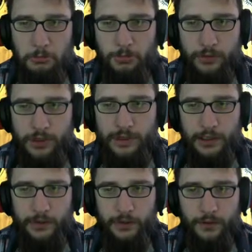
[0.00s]
That's
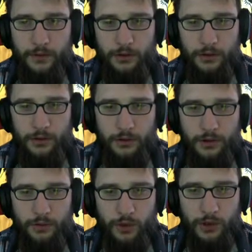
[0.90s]
nice. Can
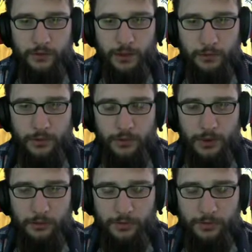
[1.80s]
we level up? Uh,